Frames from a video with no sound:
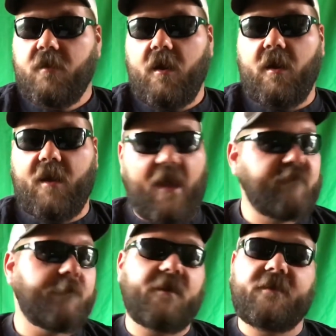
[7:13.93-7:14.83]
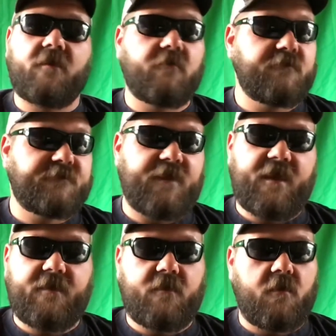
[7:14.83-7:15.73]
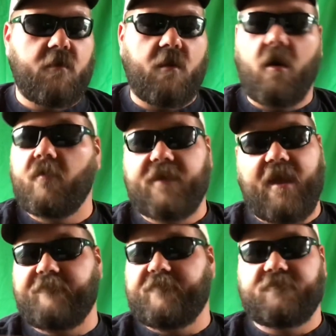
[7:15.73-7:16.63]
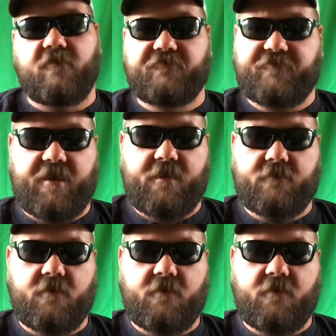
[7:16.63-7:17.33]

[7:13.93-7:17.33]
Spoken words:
Everybody knows that all catfish love shad.